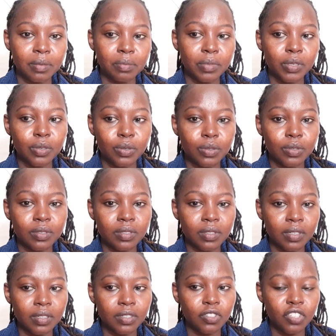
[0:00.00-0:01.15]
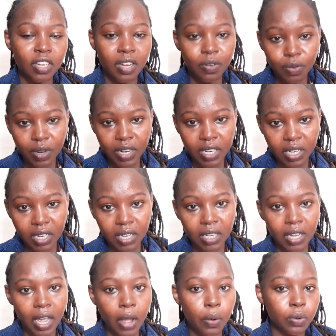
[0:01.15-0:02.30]
because January
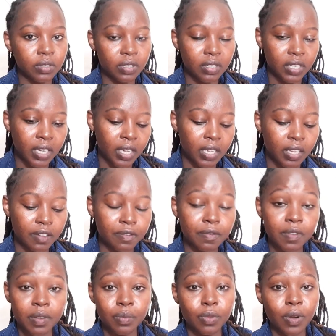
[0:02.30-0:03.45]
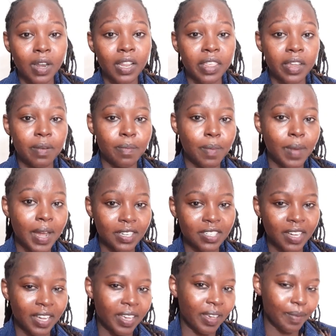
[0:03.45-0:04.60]
I was in Kenya, February, then March
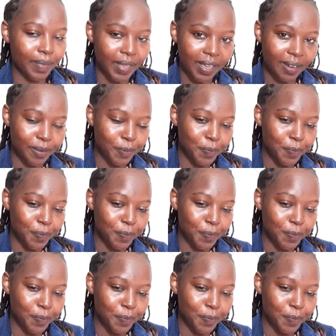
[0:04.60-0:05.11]
I came here.